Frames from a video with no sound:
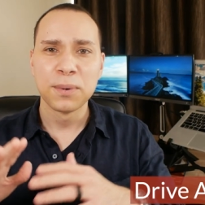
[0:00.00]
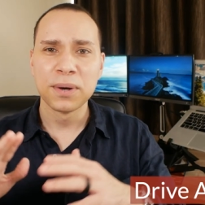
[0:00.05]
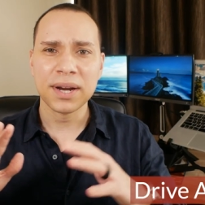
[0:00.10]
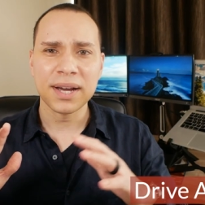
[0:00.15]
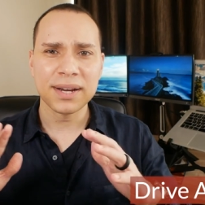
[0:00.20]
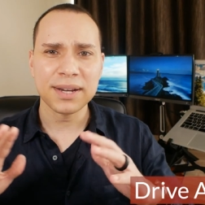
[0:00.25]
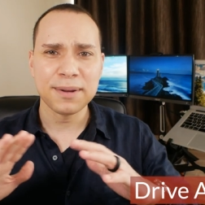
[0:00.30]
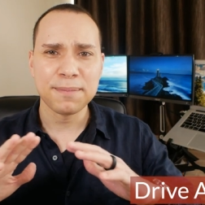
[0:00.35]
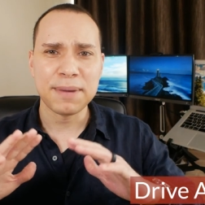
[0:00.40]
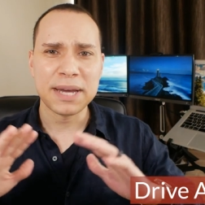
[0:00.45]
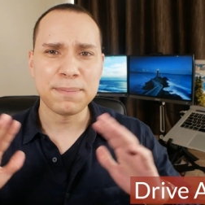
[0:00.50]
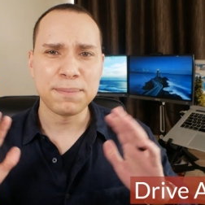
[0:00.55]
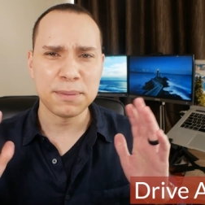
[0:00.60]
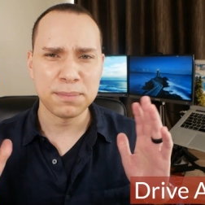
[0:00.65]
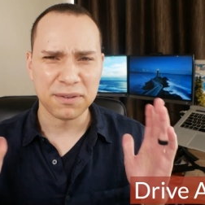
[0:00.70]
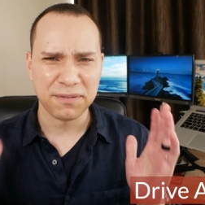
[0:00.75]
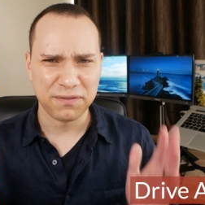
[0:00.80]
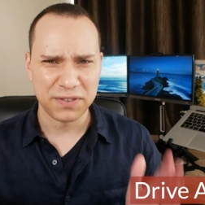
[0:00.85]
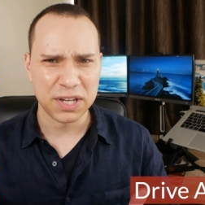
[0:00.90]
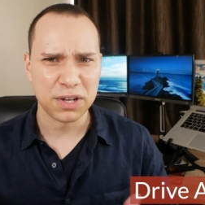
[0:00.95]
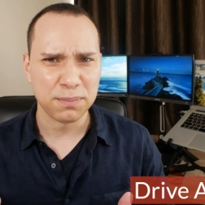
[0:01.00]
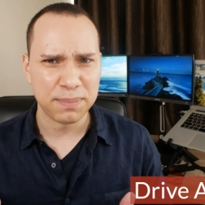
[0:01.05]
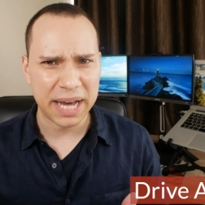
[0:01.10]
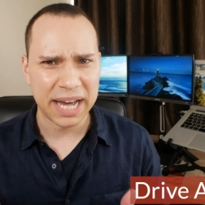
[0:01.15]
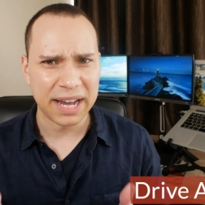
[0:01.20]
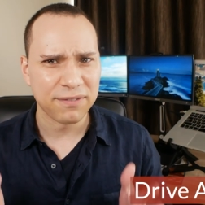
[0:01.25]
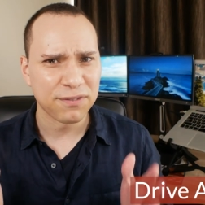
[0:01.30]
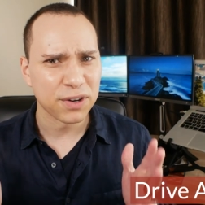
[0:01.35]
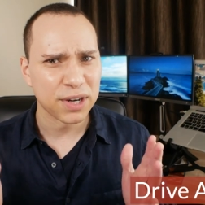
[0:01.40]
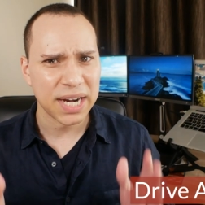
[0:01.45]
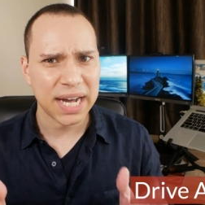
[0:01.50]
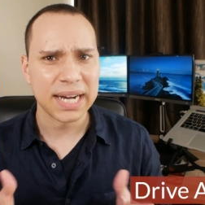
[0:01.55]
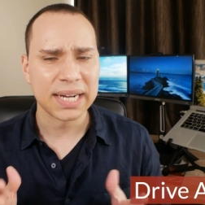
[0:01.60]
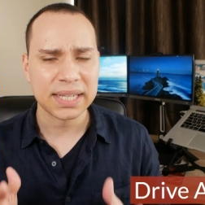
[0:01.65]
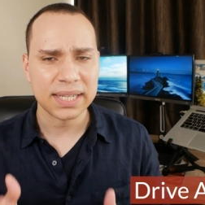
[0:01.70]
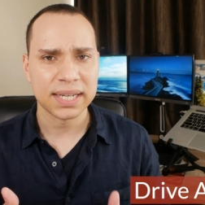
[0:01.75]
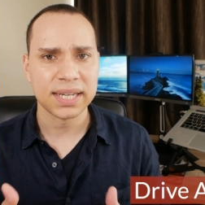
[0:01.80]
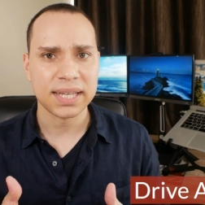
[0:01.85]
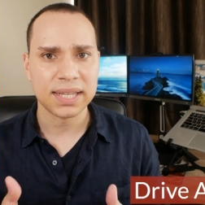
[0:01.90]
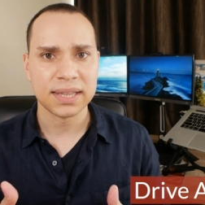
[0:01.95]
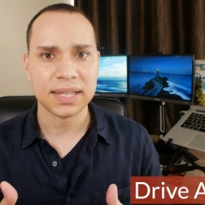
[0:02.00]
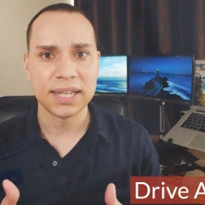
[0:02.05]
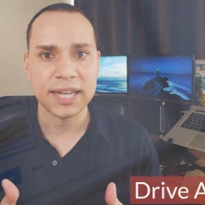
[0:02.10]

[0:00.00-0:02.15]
We're not going to make people feel bad for not clicking the